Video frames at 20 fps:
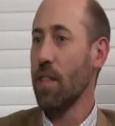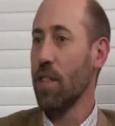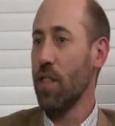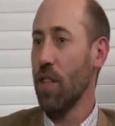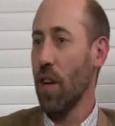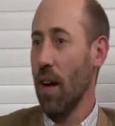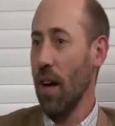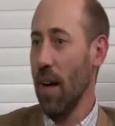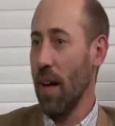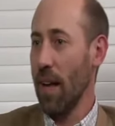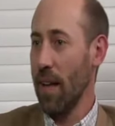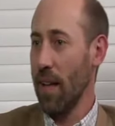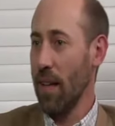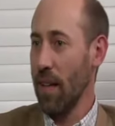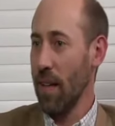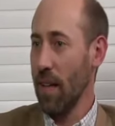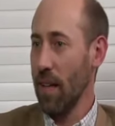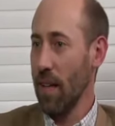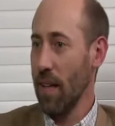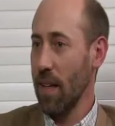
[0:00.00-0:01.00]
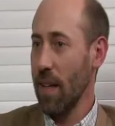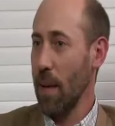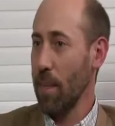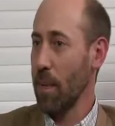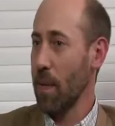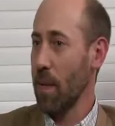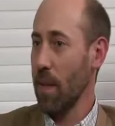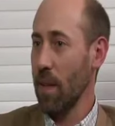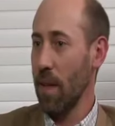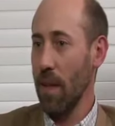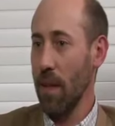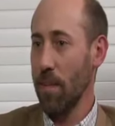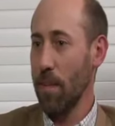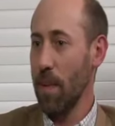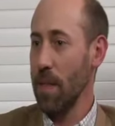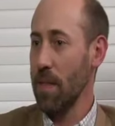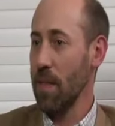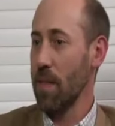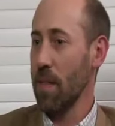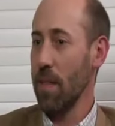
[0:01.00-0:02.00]
John kept the
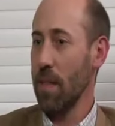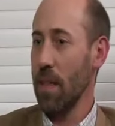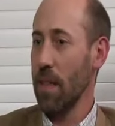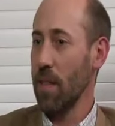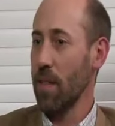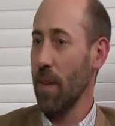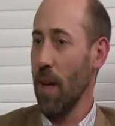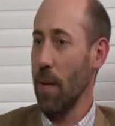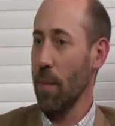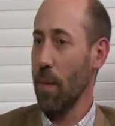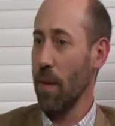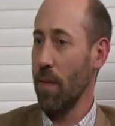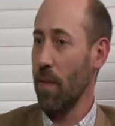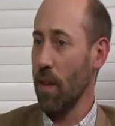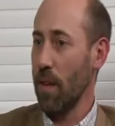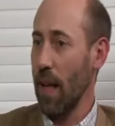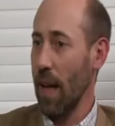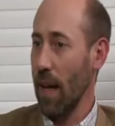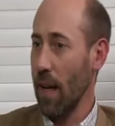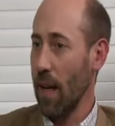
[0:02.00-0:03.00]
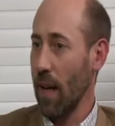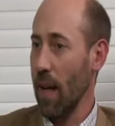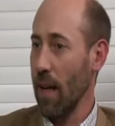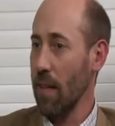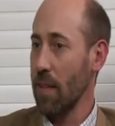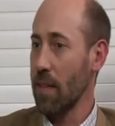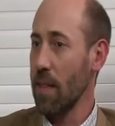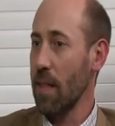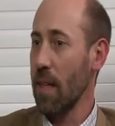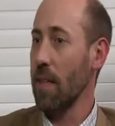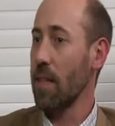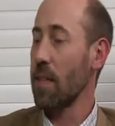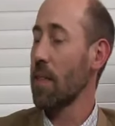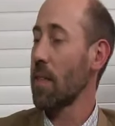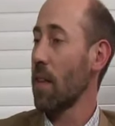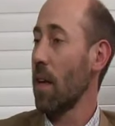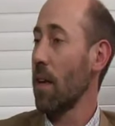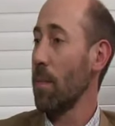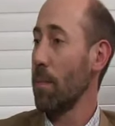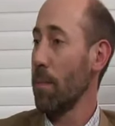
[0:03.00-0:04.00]
business in his family for decades. His
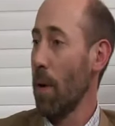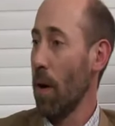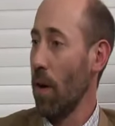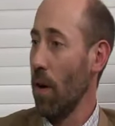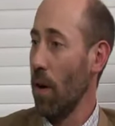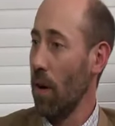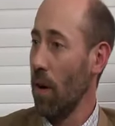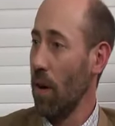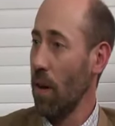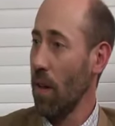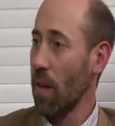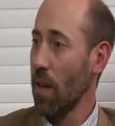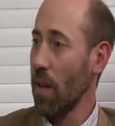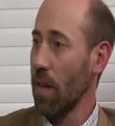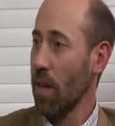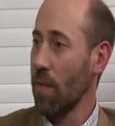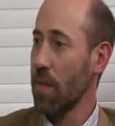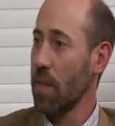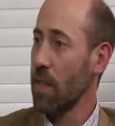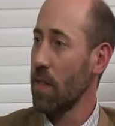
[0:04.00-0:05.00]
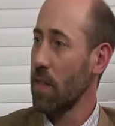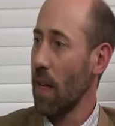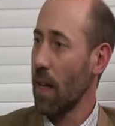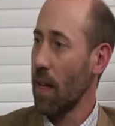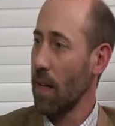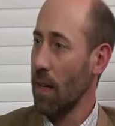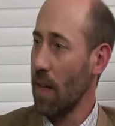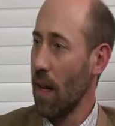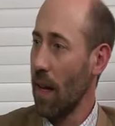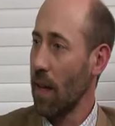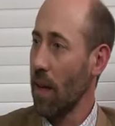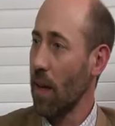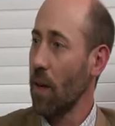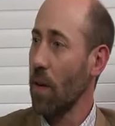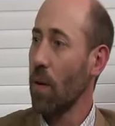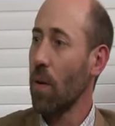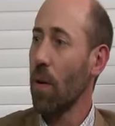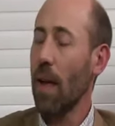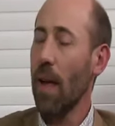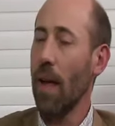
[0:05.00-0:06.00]
son Paul lives in San
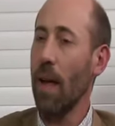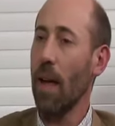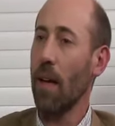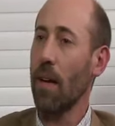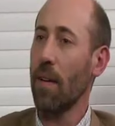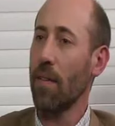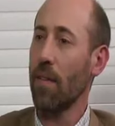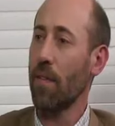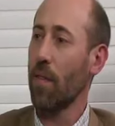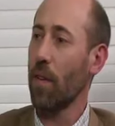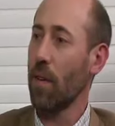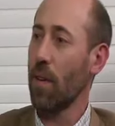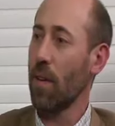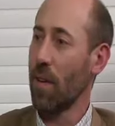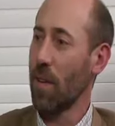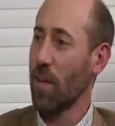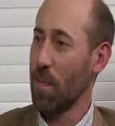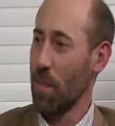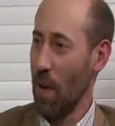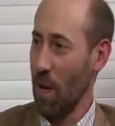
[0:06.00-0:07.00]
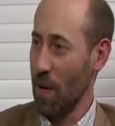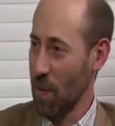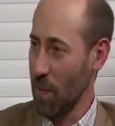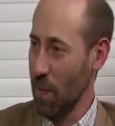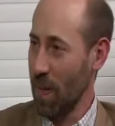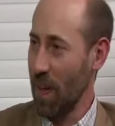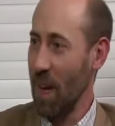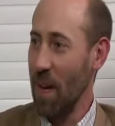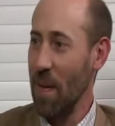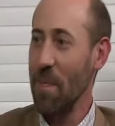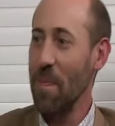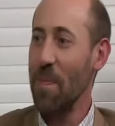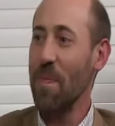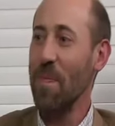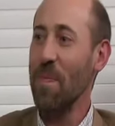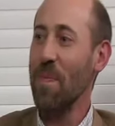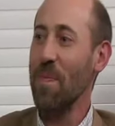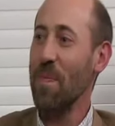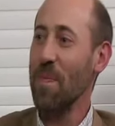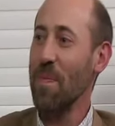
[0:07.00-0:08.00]
Diego. And Paul's been up. He came
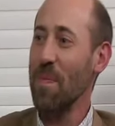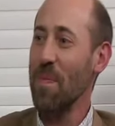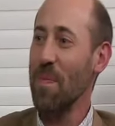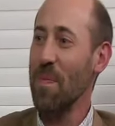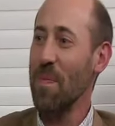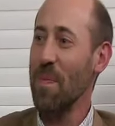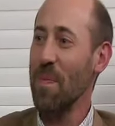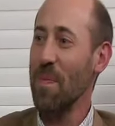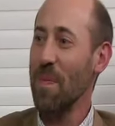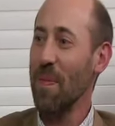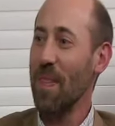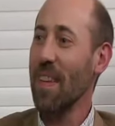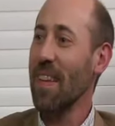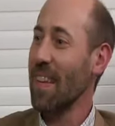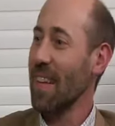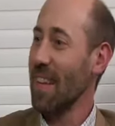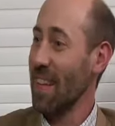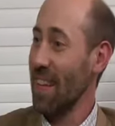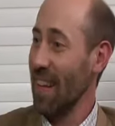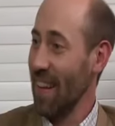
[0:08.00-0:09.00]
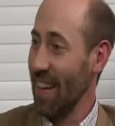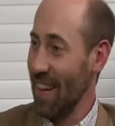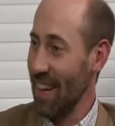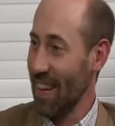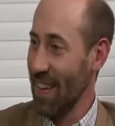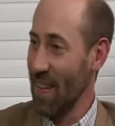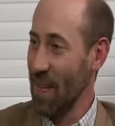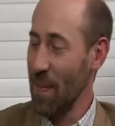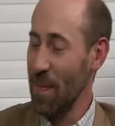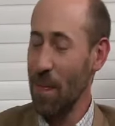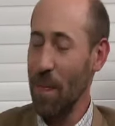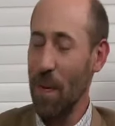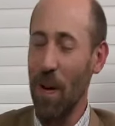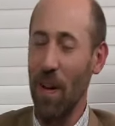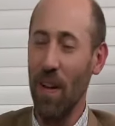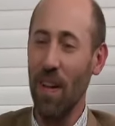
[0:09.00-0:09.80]
up for that ribbon cutting, the special 75